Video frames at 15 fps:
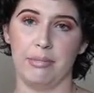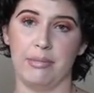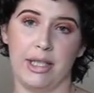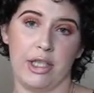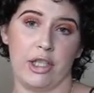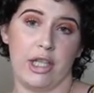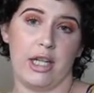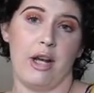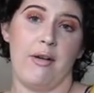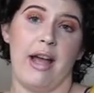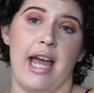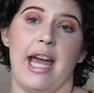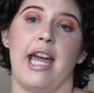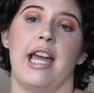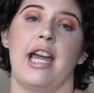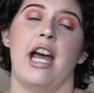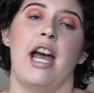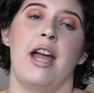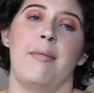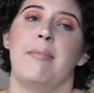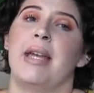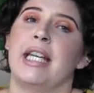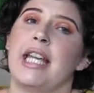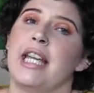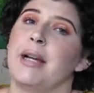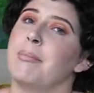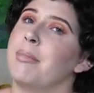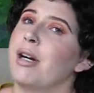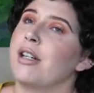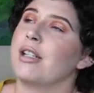Which, you know, hey, I'm
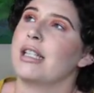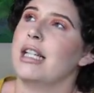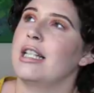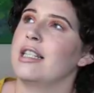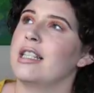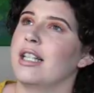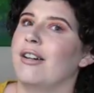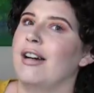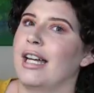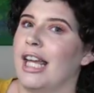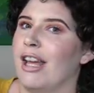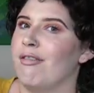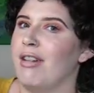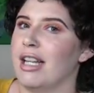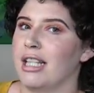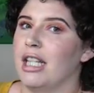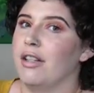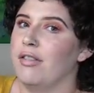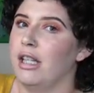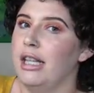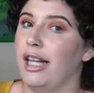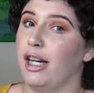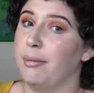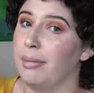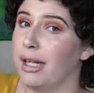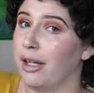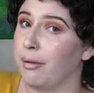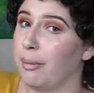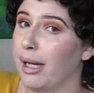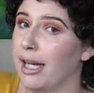making a person, so I gave myself a little
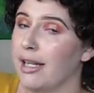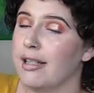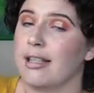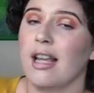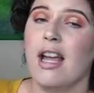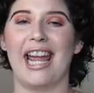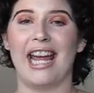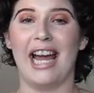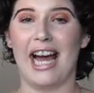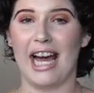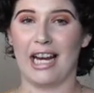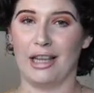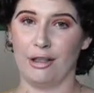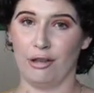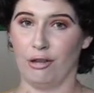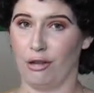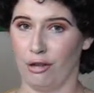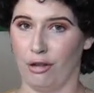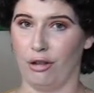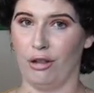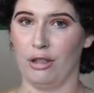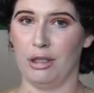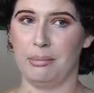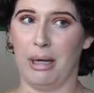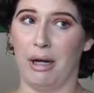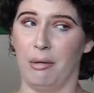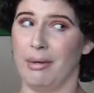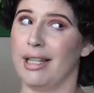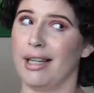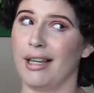bit of grace. I had a little girl
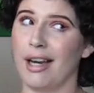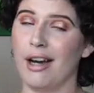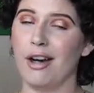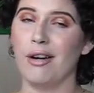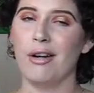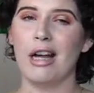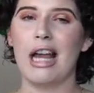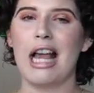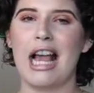about a week ago,